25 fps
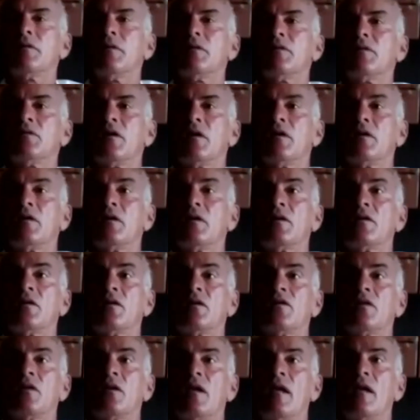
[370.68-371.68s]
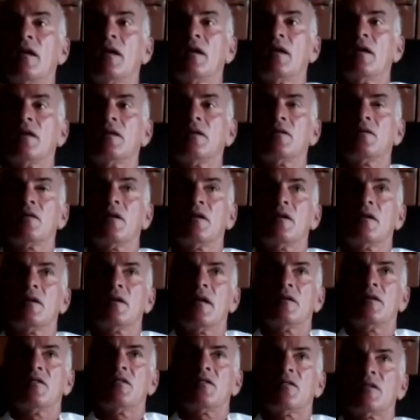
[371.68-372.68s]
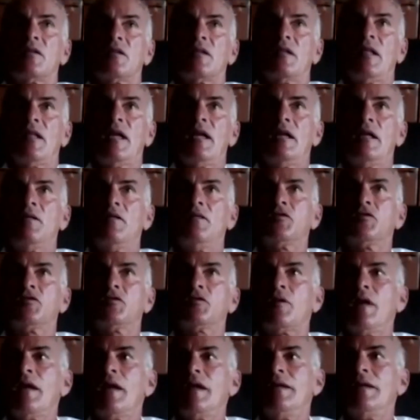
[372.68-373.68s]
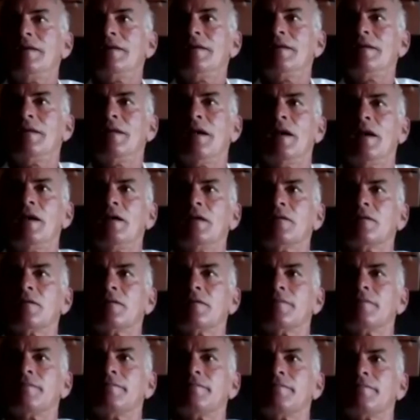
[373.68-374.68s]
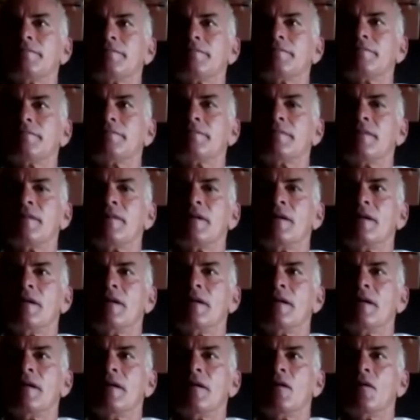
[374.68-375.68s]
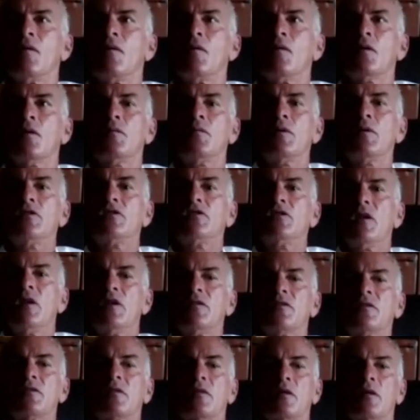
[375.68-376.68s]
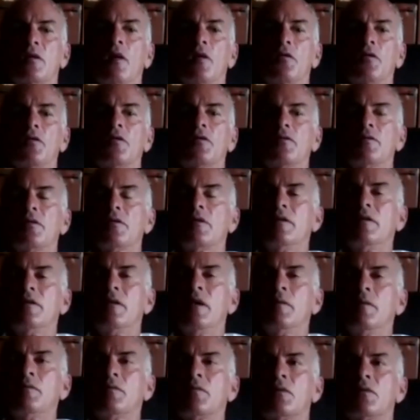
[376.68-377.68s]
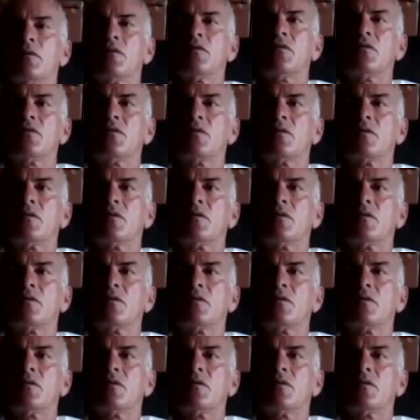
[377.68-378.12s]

is a slave trade denier? Or do we just go through the numbers?